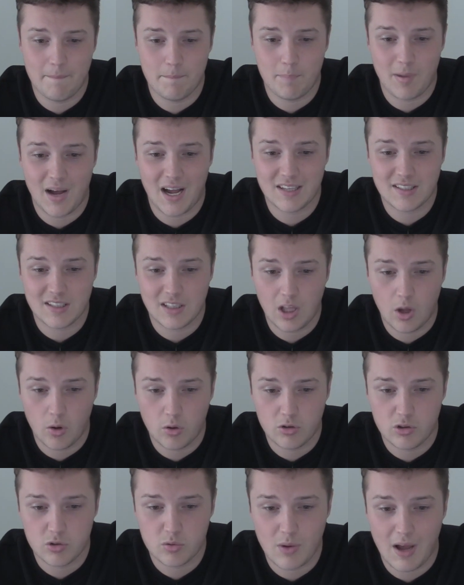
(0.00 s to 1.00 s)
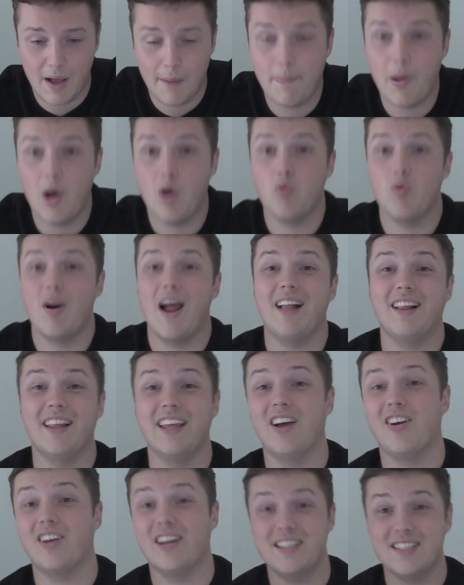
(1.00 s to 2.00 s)
Barcelona as well,
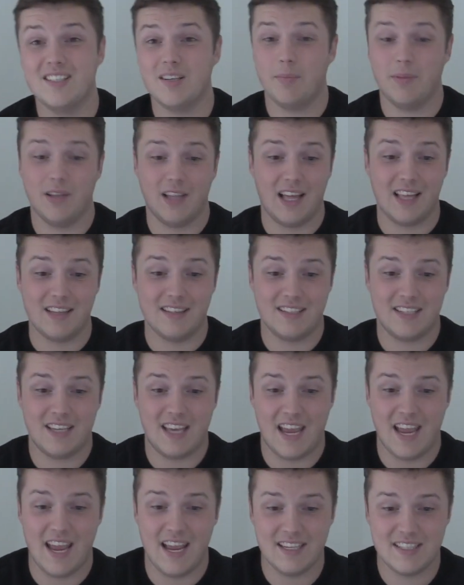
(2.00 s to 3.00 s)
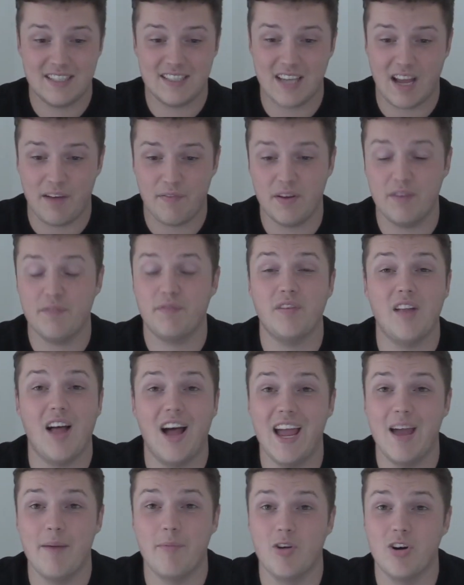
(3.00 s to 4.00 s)
Pirelli on Inter Milan's kits. I think
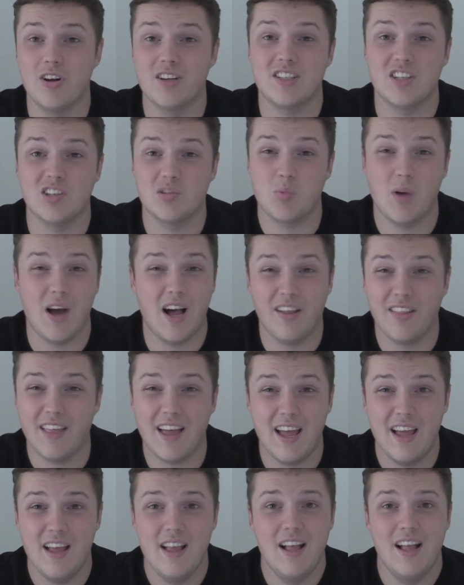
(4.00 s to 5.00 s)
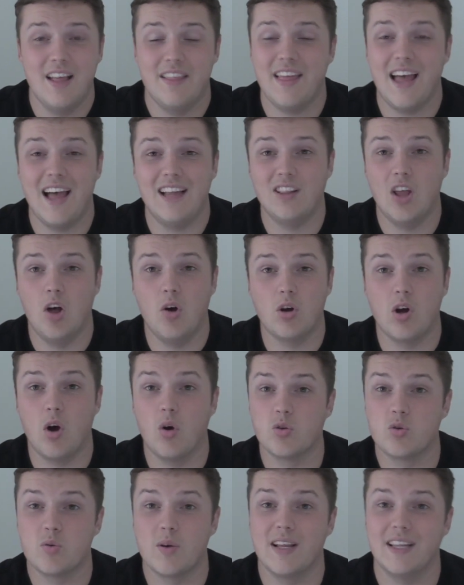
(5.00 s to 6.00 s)
Fly Emirates as well. Their logo
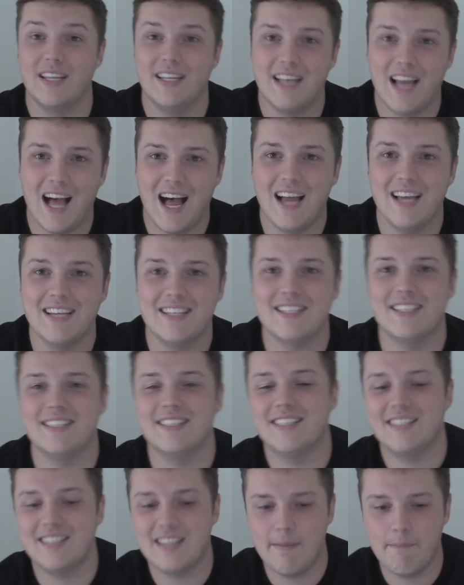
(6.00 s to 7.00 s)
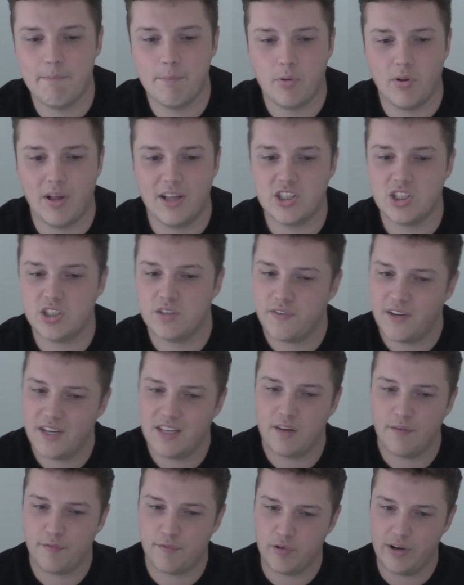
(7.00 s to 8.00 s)
is really nice and simple. I just
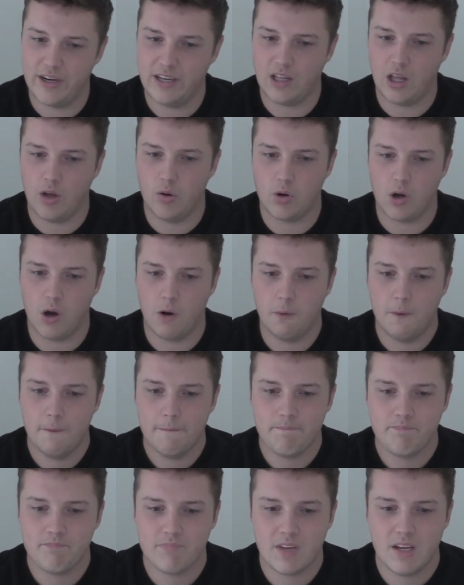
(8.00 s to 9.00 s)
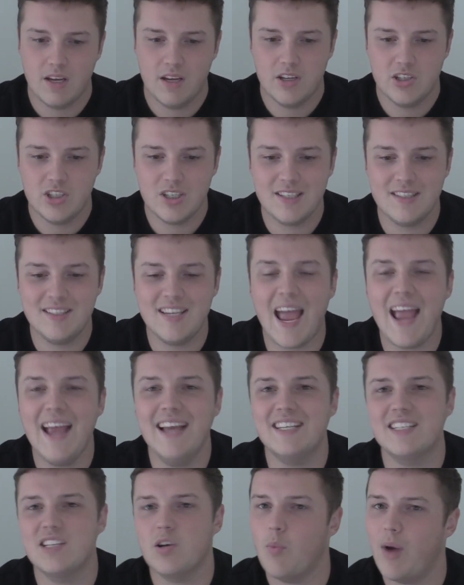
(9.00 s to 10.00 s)
think the free logo just
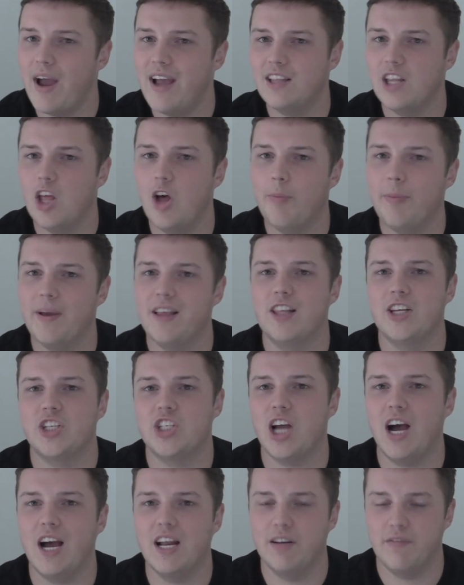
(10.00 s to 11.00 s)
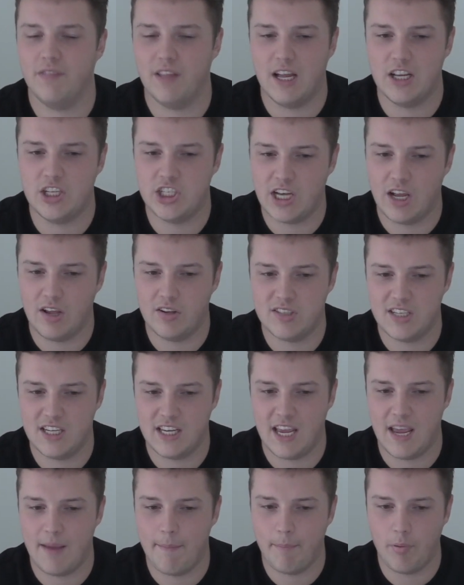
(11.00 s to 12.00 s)
takes away a little bit the shine of that Chelsea
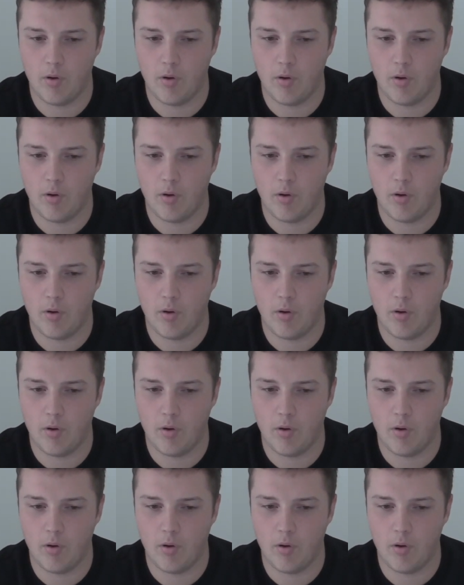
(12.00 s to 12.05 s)
kit.